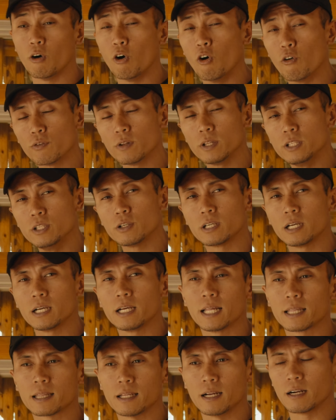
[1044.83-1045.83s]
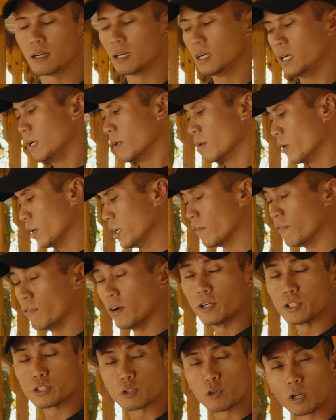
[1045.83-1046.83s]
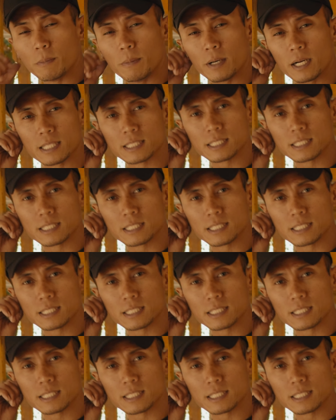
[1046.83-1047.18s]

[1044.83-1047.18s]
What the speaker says: hopefully you can get there in a very short amount of